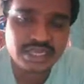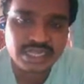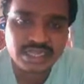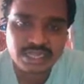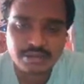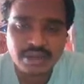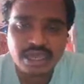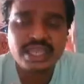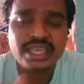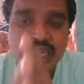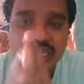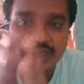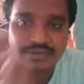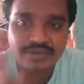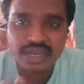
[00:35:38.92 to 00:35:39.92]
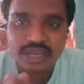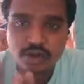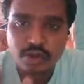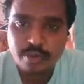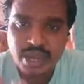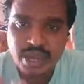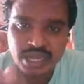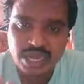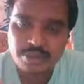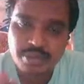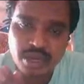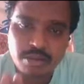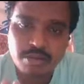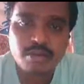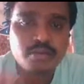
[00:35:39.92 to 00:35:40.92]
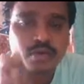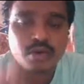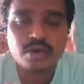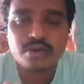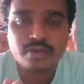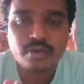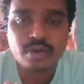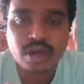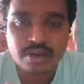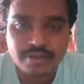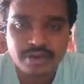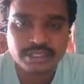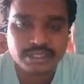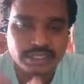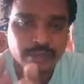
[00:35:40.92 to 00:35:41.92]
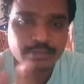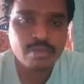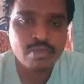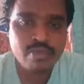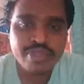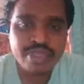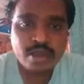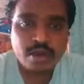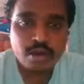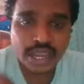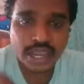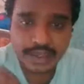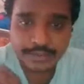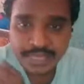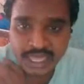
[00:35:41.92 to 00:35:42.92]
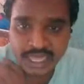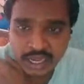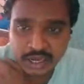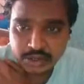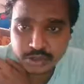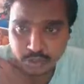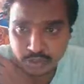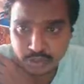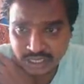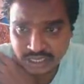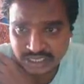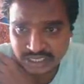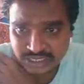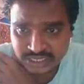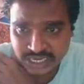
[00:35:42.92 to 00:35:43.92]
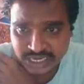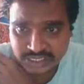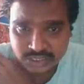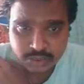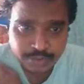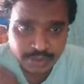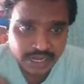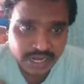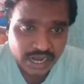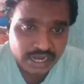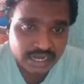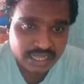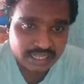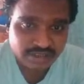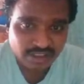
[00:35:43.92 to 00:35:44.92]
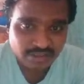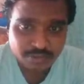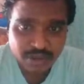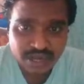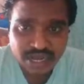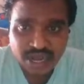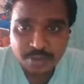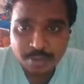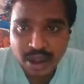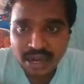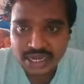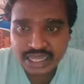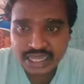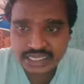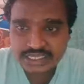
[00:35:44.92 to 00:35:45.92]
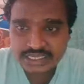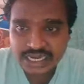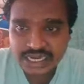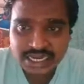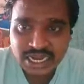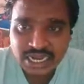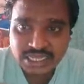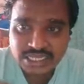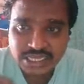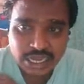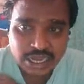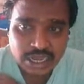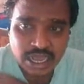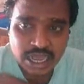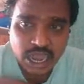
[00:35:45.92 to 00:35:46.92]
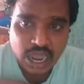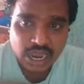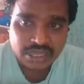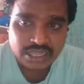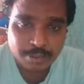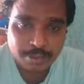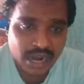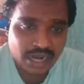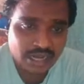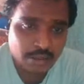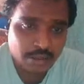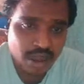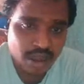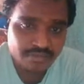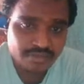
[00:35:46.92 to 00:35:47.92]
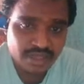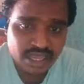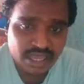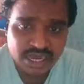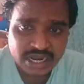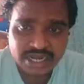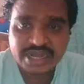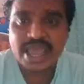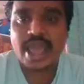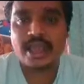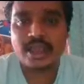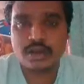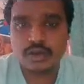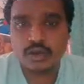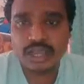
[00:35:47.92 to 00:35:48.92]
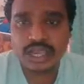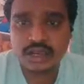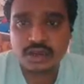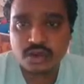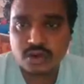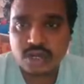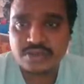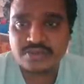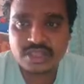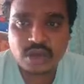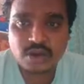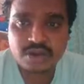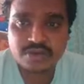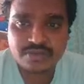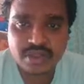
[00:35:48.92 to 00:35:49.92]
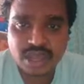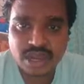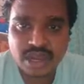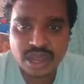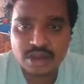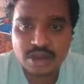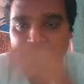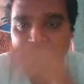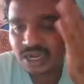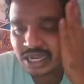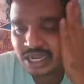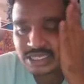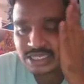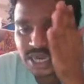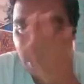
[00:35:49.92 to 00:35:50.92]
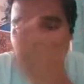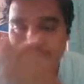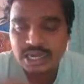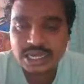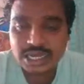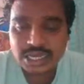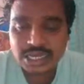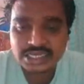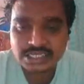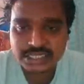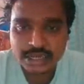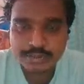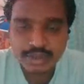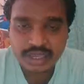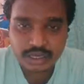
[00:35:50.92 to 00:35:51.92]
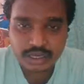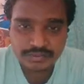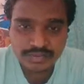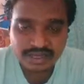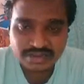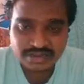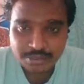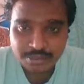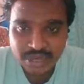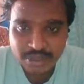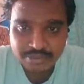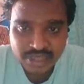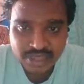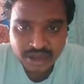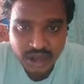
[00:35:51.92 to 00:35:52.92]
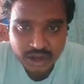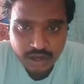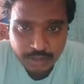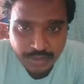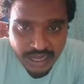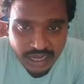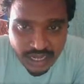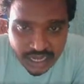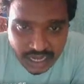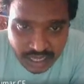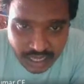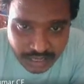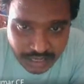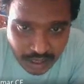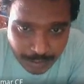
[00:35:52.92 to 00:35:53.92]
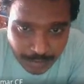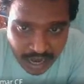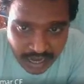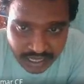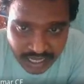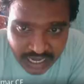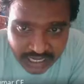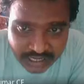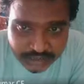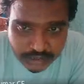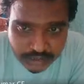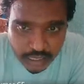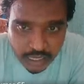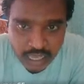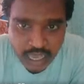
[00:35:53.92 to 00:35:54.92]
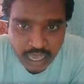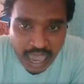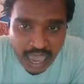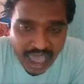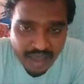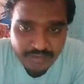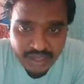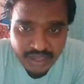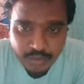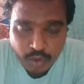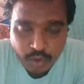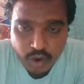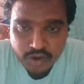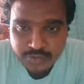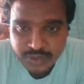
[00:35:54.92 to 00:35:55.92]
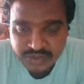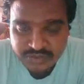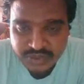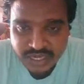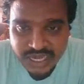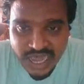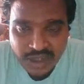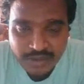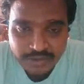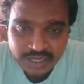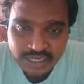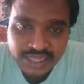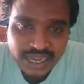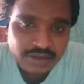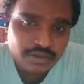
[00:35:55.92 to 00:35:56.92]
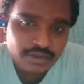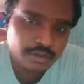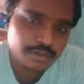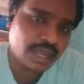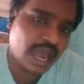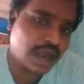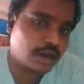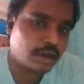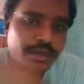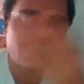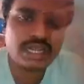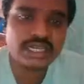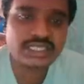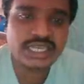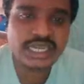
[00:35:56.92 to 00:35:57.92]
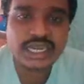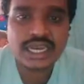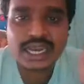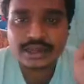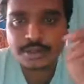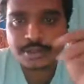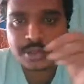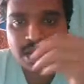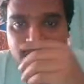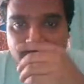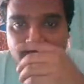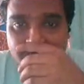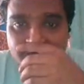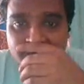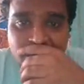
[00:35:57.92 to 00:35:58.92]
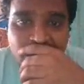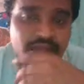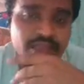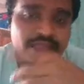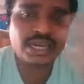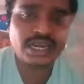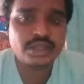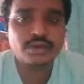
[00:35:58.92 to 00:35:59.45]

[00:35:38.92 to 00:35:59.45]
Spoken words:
time is nothing but here we need to maintain minimum 24 hours. Okay, during this rest period, the suspended particles settles at the bottom of the tank. Okay, during without if your water is not disturbing for some time, then automatically the particles having more specific gravity, that will be automatically settled at the bottom of the